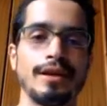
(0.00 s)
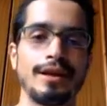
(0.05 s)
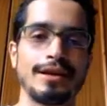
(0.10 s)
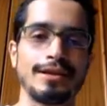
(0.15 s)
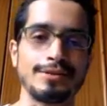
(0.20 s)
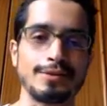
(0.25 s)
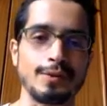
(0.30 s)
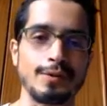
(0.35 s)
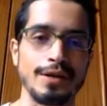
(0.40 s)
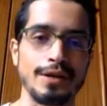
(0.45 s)

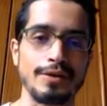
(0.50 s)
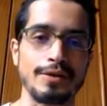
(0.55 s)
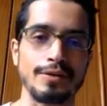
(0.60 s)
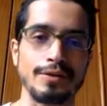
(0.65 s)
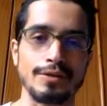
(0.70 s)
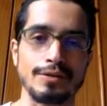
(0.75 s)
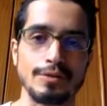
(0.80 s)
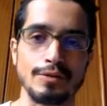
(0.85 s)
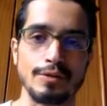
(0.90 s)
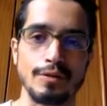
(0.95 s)
as we are
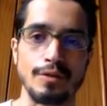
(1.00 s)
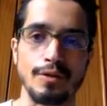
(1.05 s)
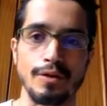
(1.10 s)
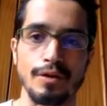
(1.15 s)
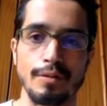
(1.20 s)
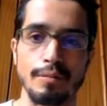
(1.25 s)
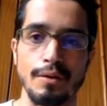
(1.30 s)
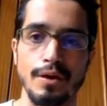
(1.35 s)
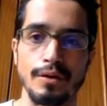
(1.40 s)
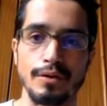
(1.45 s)
going to talk
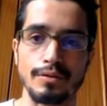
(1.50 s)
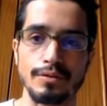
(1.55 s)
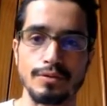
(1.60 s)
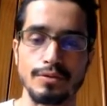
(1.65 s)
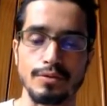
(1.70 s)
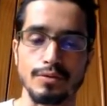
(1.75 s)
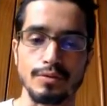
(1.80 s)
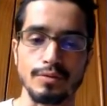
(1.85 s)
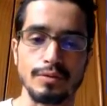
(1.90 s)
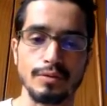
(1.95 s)
about
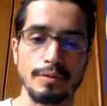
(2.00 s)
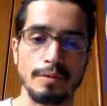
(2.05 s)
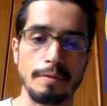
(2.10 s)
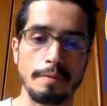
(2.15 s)
soon.